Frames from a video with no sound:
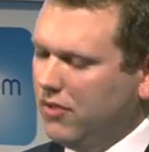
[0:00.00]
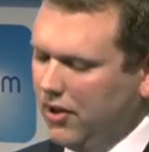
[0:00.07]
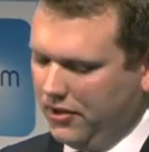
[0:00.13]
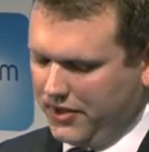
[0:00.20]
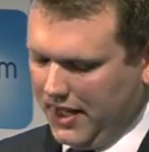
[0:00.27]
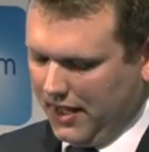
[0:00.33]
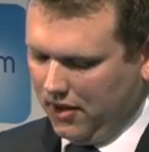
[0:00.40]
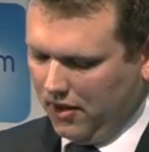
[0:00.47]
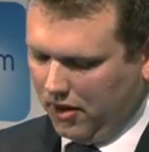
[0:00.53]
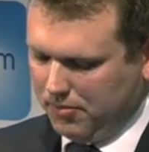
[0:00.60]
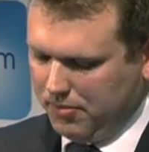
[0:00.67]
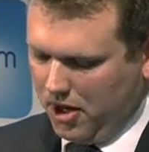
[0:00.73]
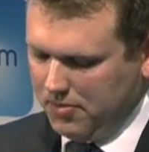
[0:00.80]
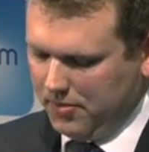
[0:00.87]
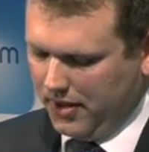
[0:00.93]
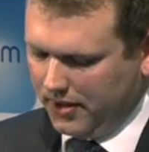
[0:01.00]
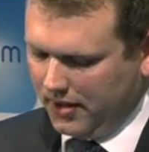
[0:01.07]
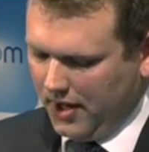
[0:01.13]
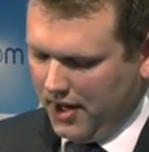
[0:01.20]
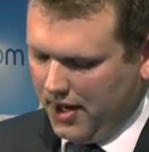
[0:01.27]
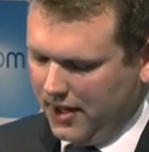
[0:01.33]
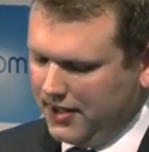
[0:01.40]
a real deadlock moment
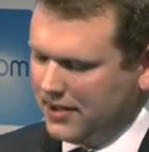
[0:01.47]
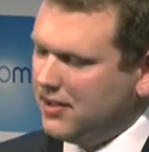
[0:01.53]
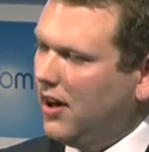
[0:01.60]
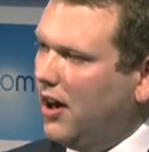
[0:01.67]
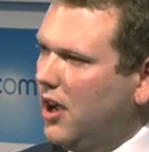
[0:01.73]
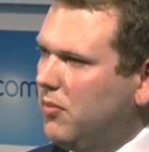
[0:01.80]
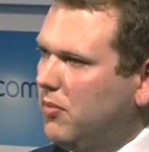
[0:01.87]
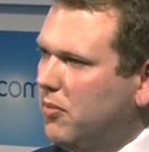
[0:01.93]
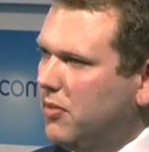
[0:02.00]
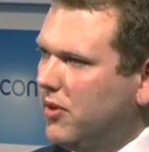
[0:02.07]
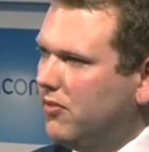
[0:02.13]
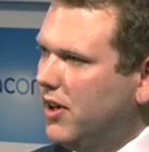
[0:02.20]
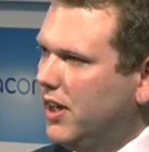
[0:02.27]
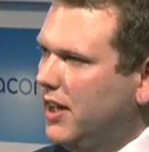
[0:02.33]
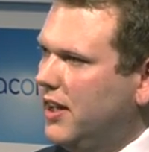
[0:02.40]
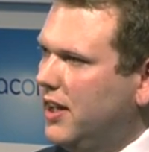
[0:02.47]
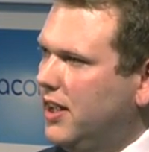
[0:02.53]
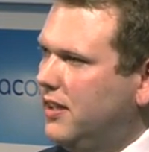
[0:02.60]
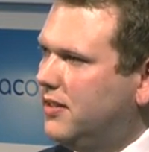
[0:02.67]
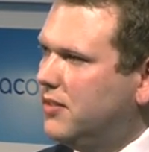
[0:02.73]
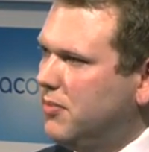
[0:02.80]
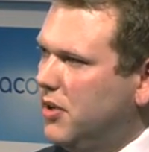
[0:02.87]
at a time when we really
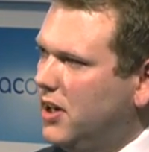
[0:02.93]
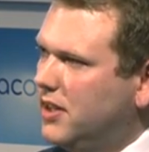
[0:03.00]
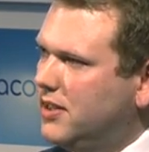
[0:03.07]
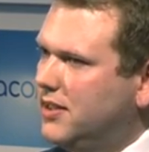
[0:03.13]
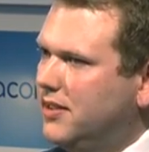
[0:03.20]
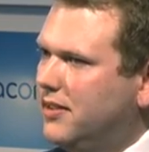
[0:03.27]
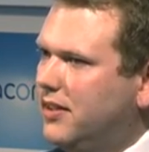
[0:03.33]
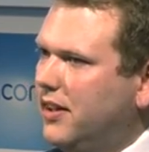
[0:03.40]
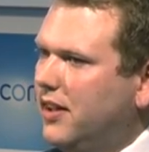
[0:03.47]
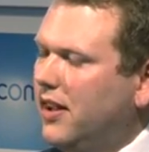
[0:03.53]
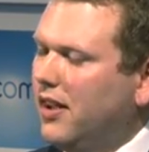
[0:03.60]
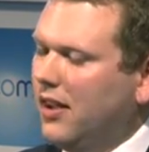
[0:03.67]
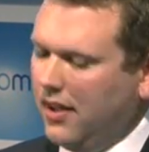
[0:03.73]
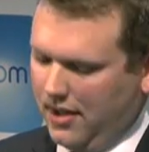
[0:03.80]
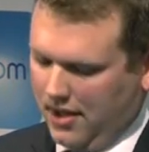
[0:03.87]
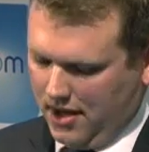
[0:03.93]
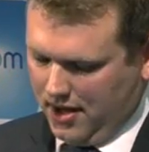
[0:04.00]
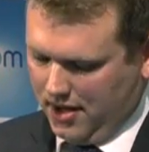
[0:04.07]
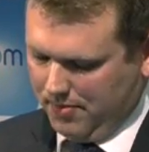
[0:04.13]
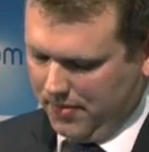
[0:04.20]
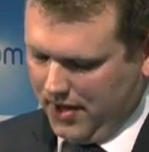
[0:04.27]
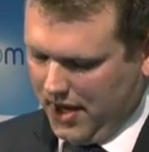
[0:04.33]
need some urgency,
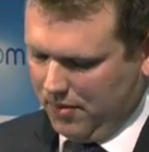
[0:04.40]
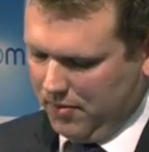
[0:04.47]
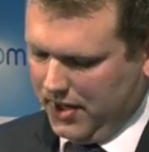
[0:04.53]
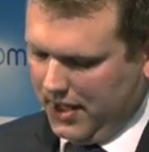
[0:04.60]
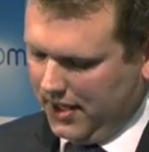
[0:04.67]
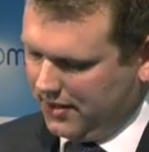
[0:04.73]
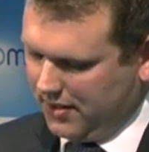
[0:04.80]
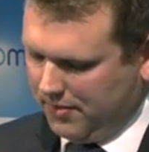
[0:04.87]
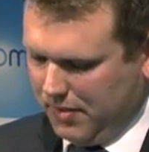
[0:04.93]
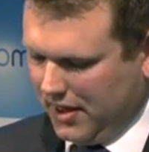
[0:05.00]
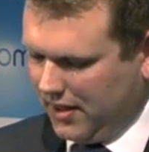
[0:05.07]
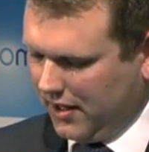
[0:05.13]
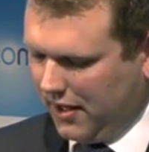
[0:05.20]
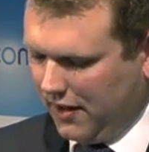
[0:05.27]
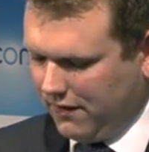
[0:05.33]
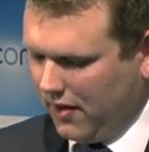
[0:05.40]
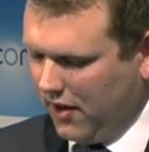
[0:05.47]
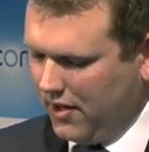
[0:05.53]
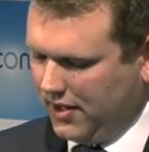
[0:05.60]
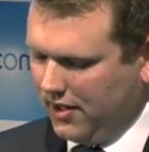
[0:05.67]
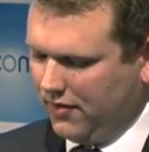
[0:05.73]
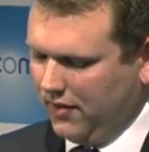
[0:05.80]
and we need to be thinking
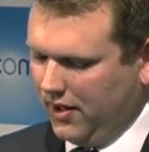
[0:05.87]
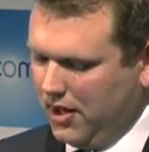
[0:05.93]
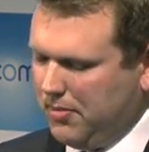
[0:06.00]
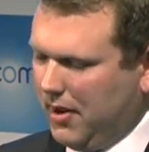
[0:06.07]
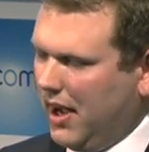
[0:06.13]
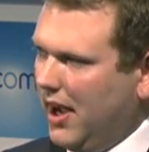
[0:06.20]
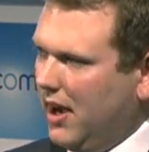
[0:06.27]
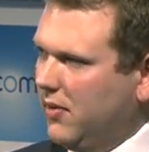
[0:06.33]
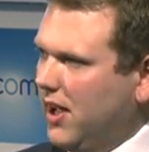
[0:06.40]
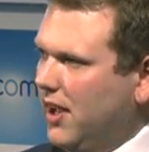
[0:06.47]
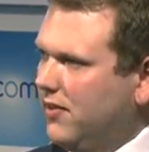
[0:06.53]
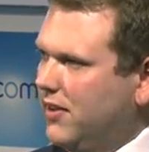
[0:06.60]
very differently about how we